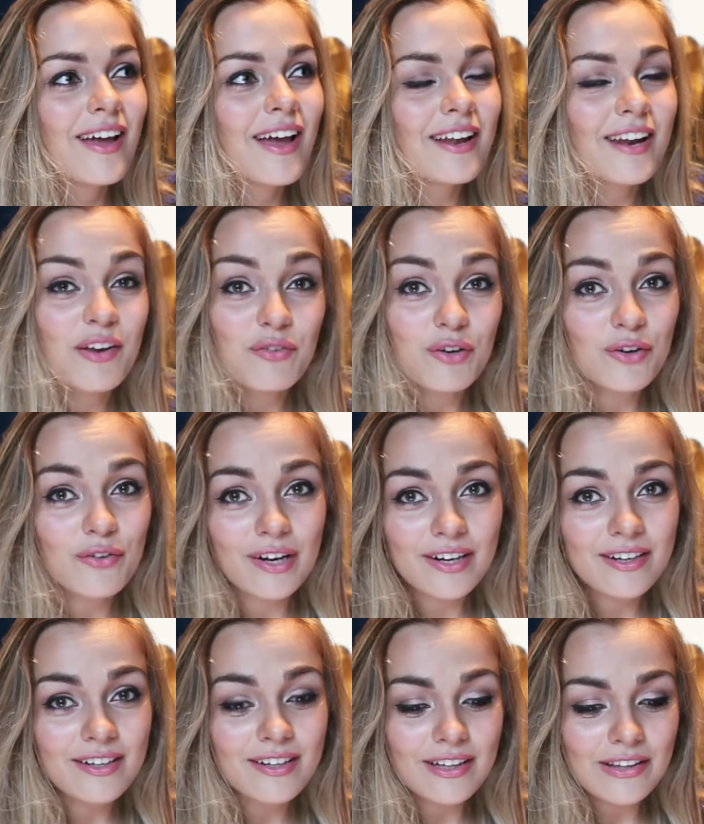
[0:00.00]
And I
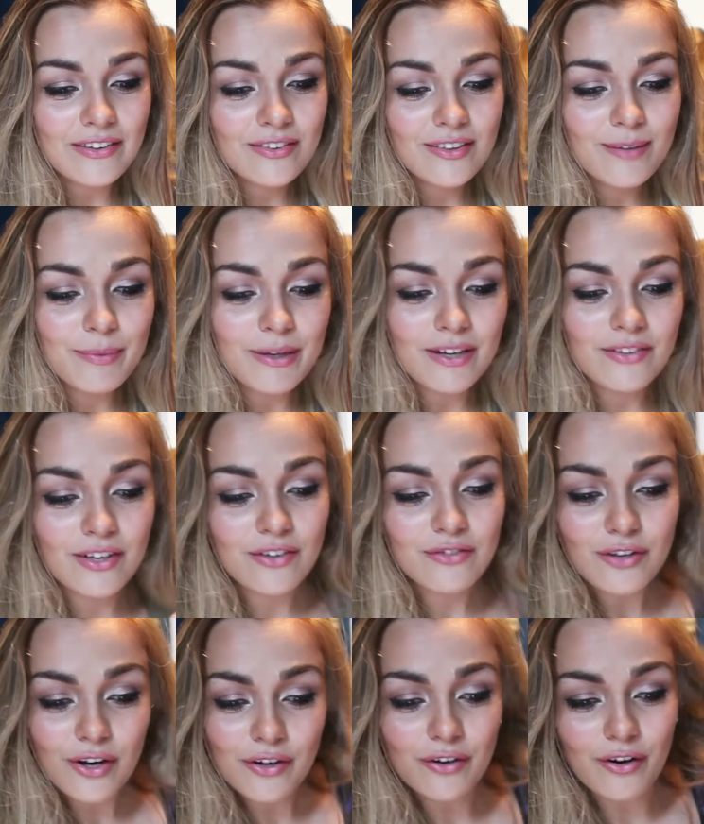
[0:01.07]
regretted it instantly because I
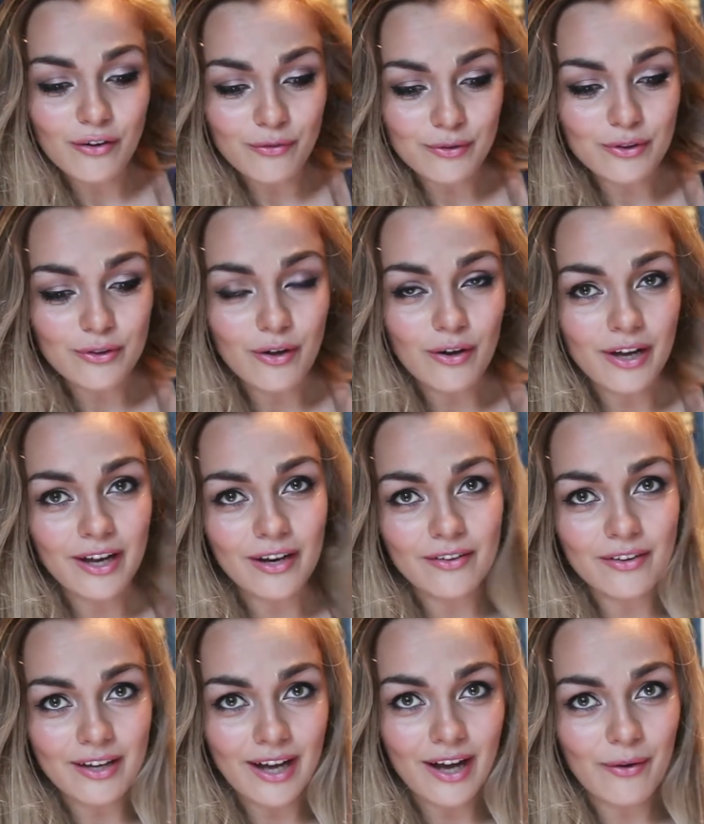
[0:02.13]
started off with long hair
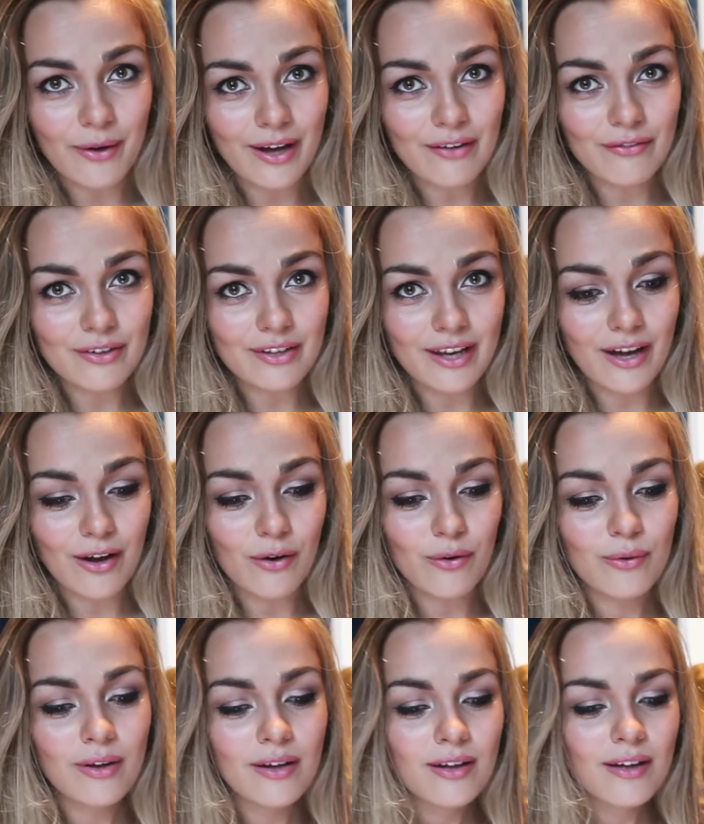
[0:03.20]
like how I have it
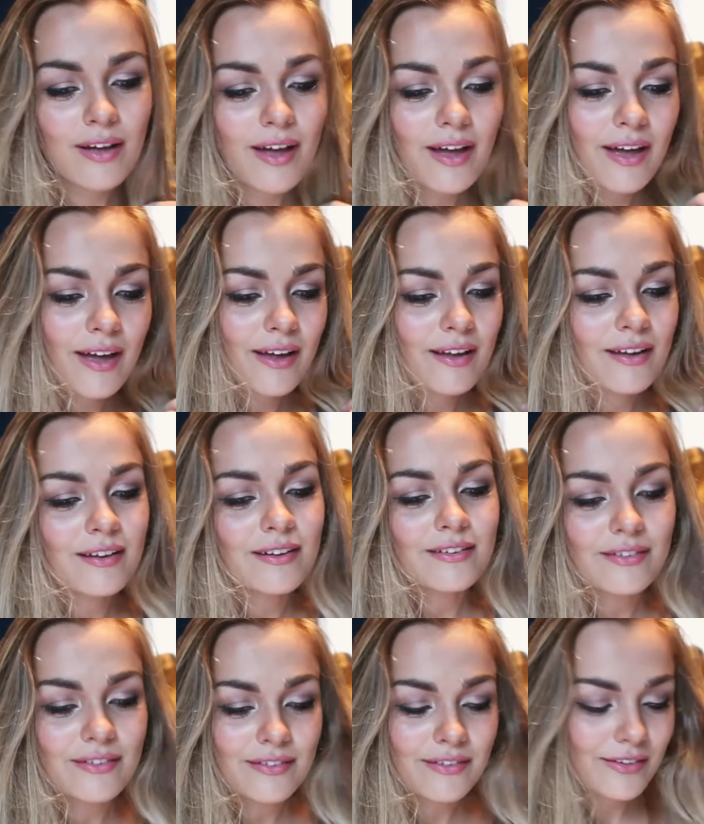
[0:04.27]
now,
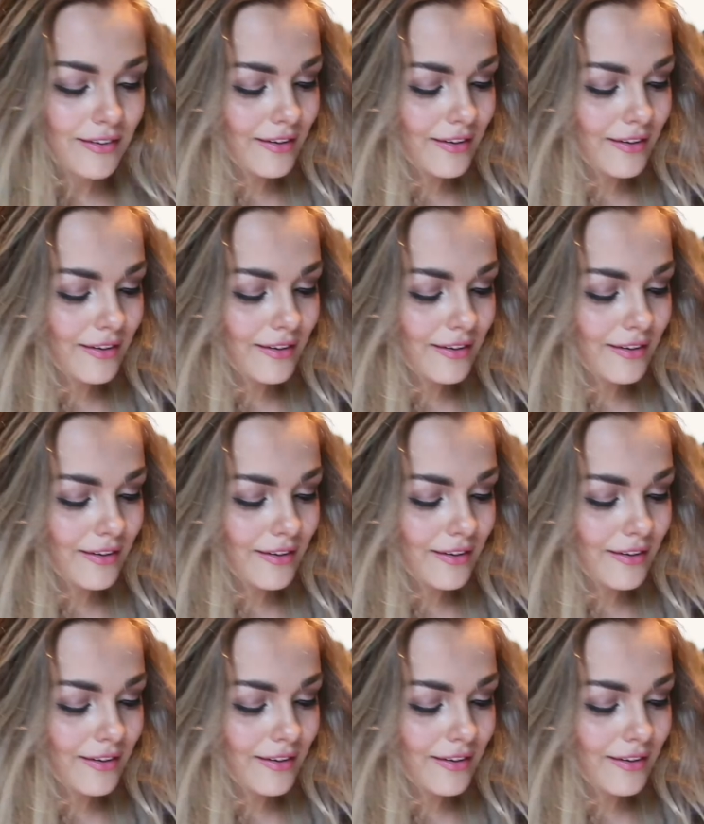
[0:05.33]
and